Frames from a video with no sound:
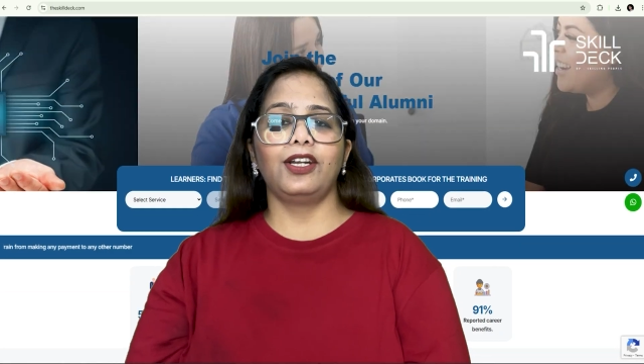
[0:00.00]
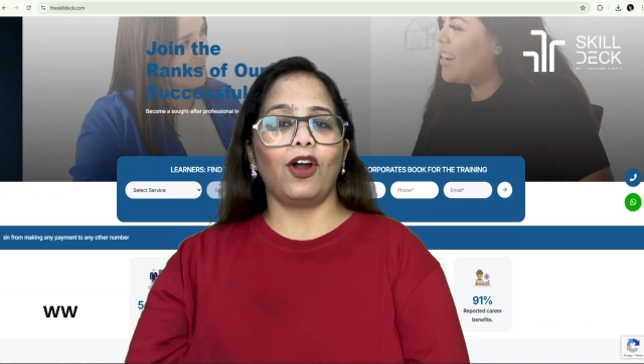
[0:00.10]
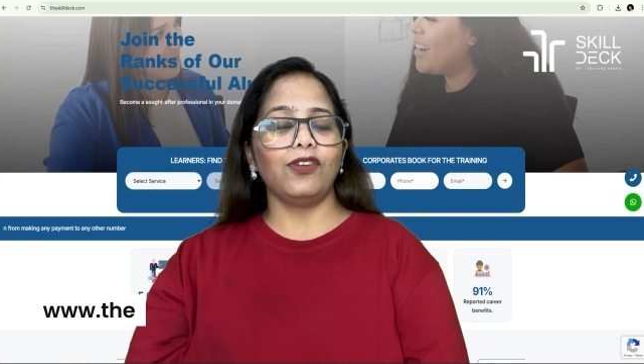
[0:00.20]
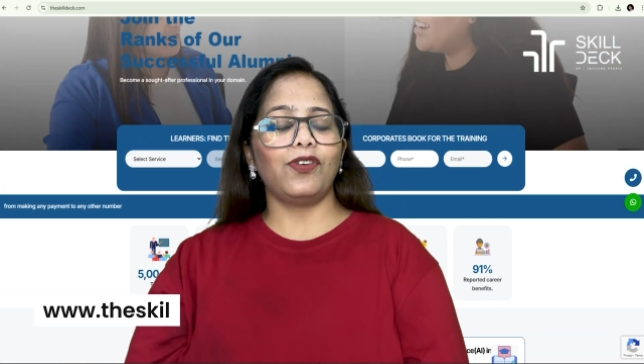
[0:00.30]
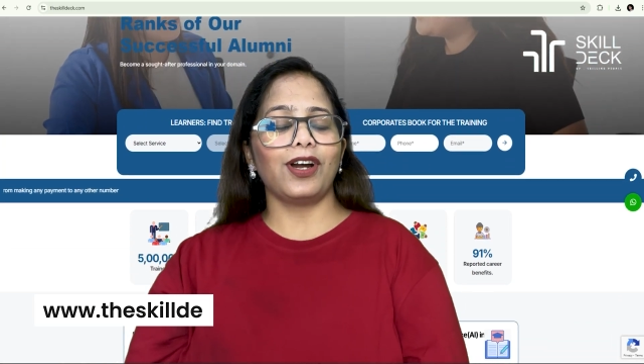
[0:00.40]

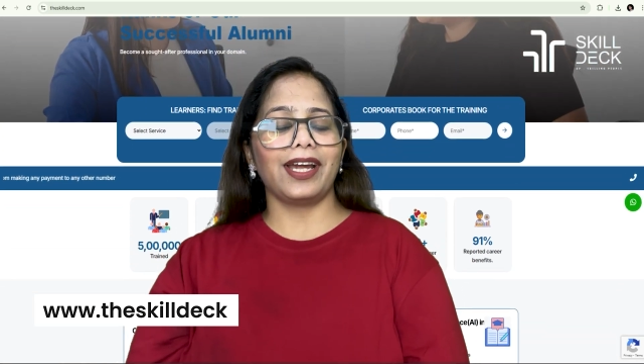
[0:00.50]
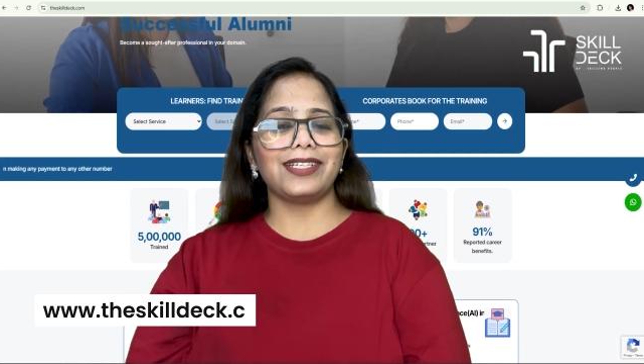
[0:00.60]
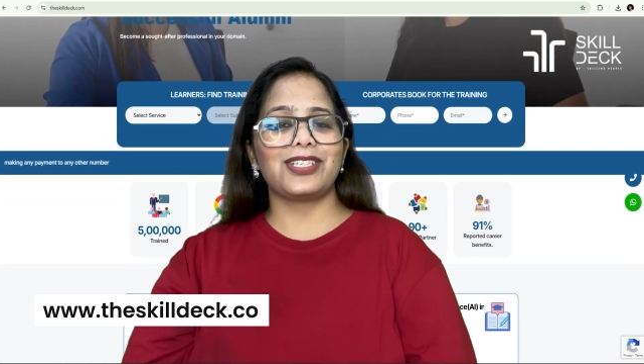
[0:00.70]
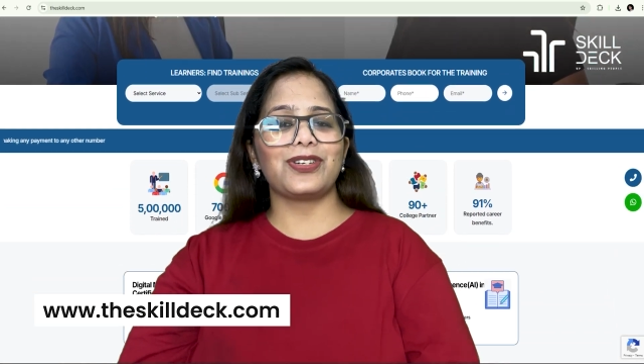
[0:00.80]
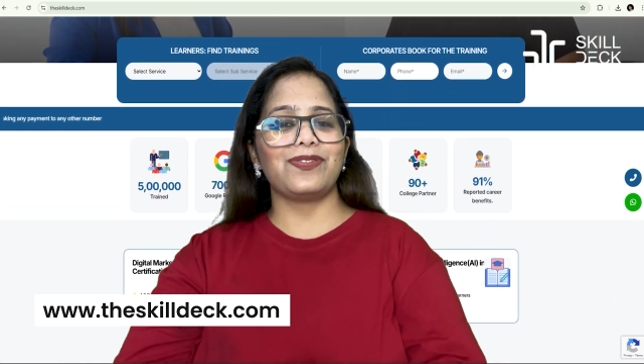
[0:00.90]
don't
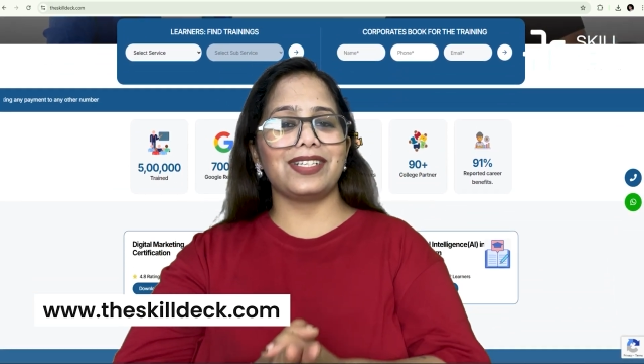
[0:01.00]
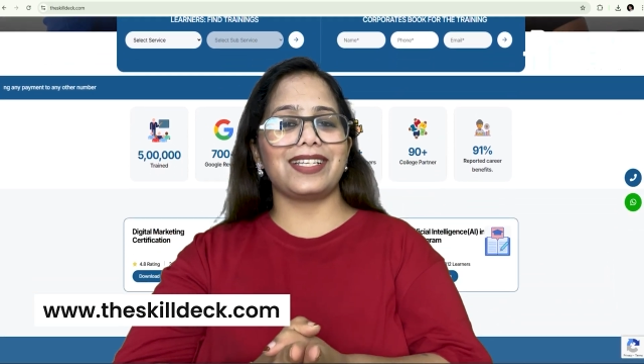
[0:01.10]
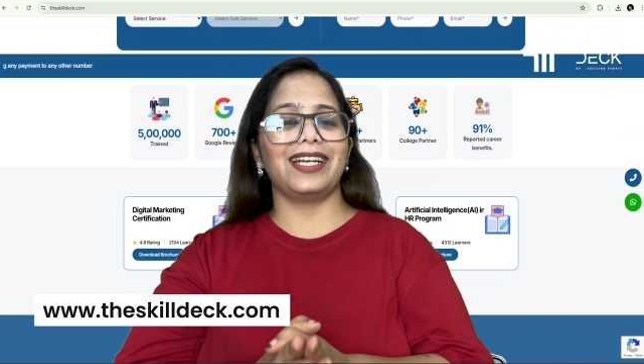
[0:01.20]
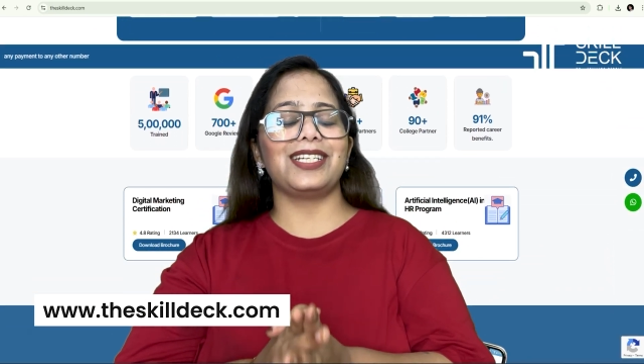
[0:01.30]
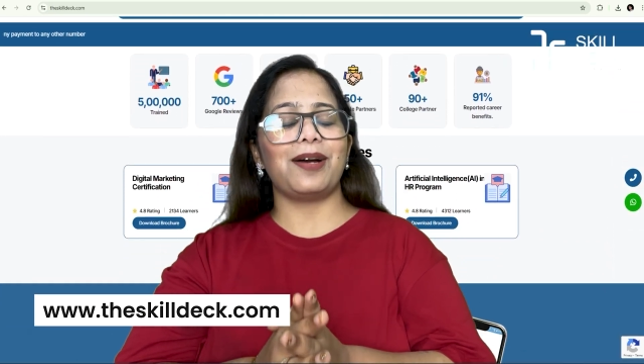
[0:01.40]
forget to visit